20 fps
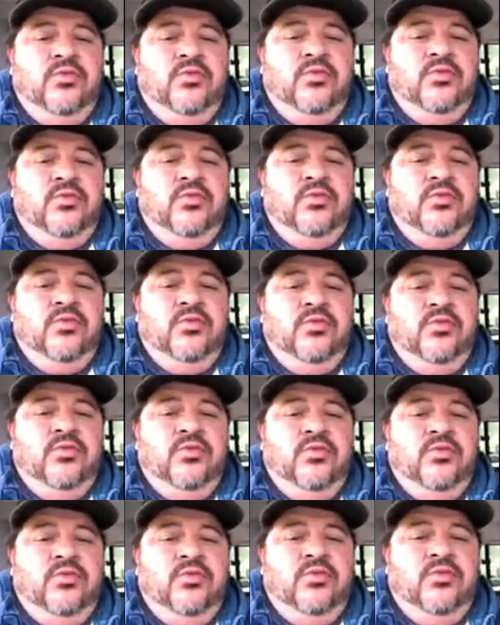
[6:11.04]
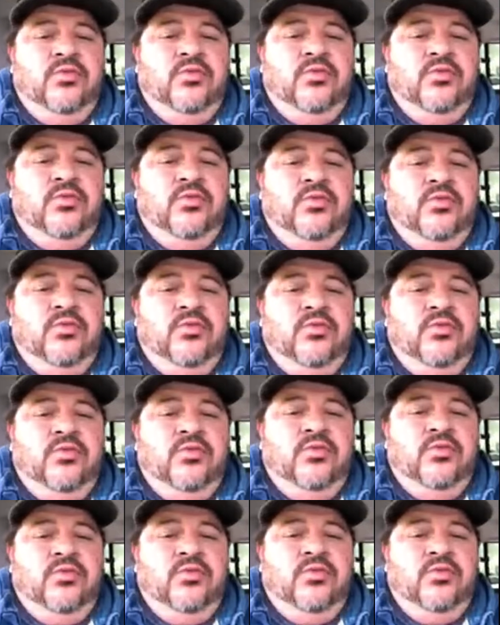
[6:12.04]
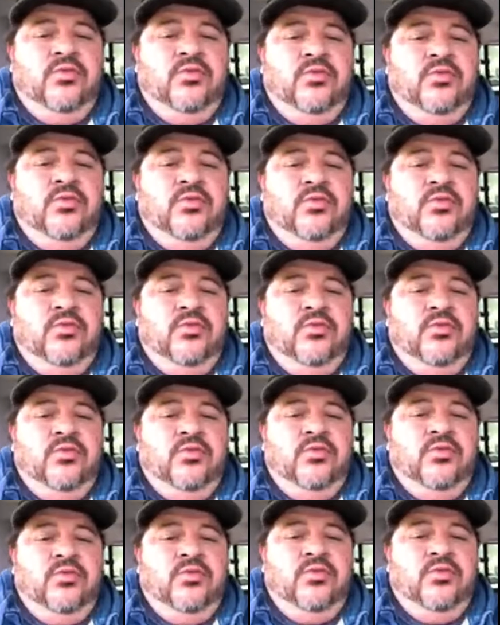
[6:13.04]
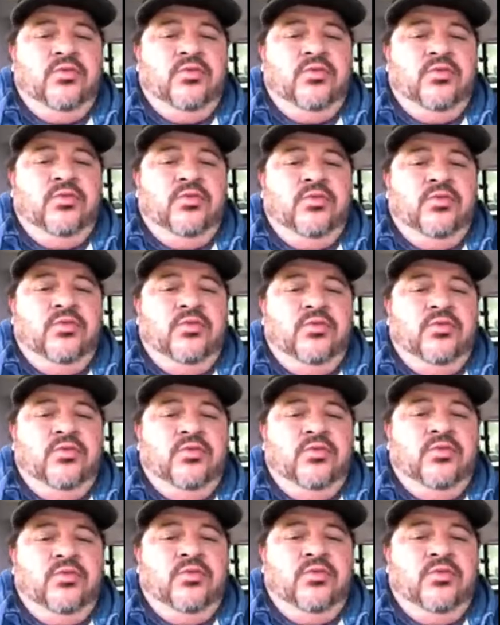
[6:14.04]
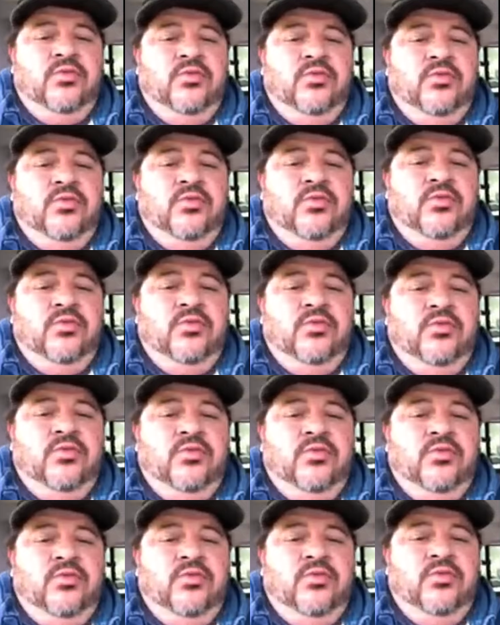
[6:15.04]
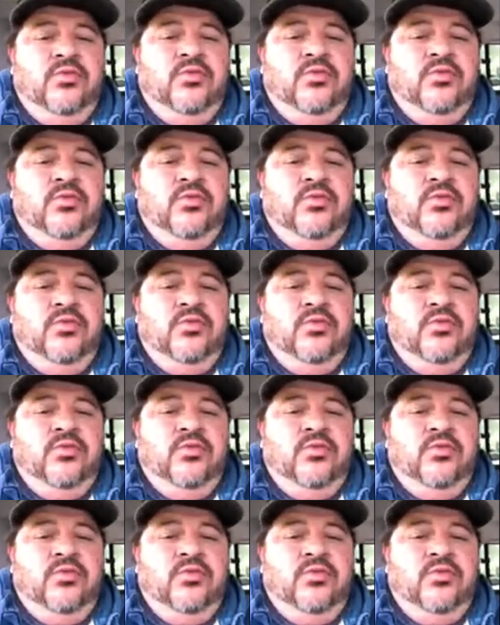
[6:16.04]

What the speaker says: No one is speaking in this clip.